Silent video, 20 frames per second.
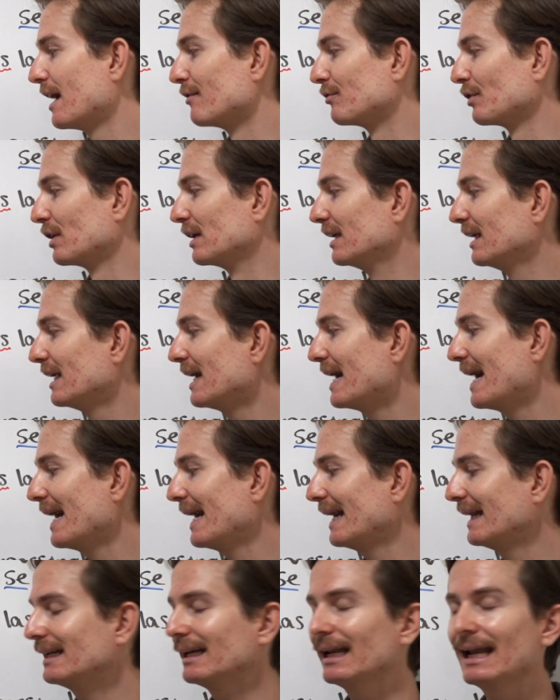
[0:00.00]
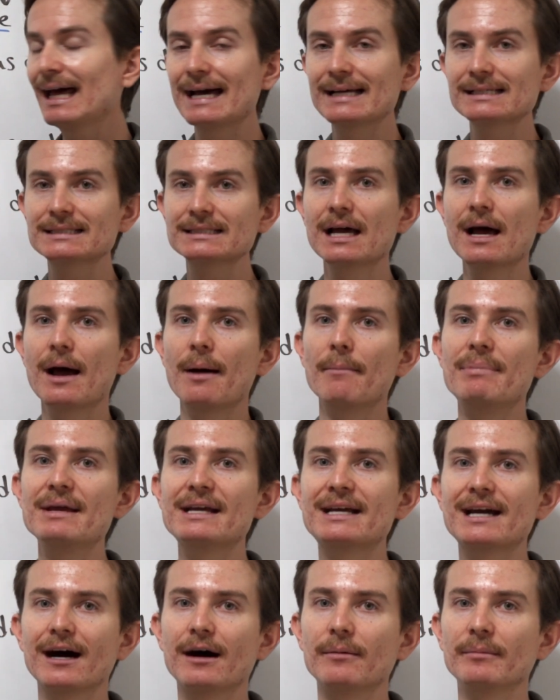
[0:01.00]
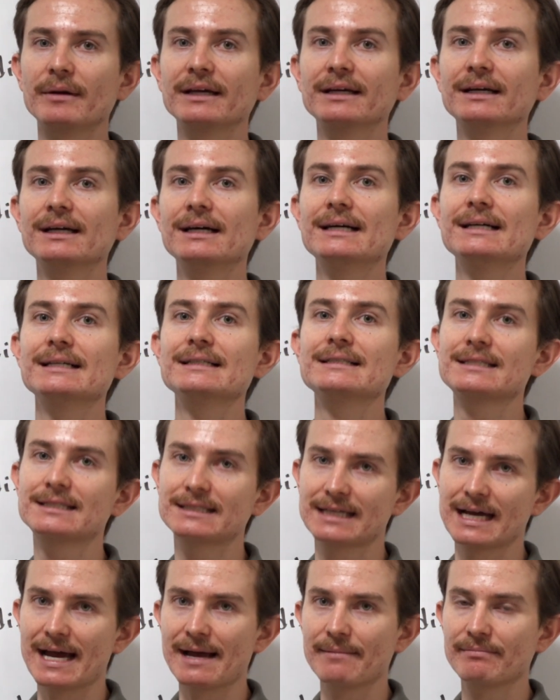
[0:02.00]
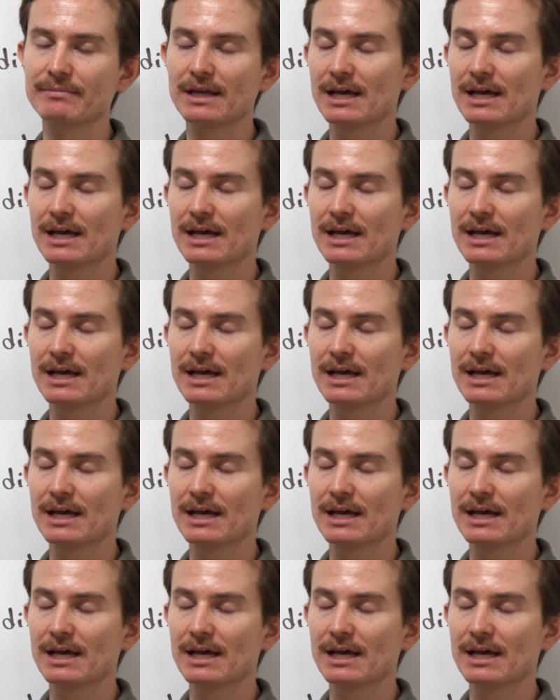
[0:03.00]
of le and les becoming se.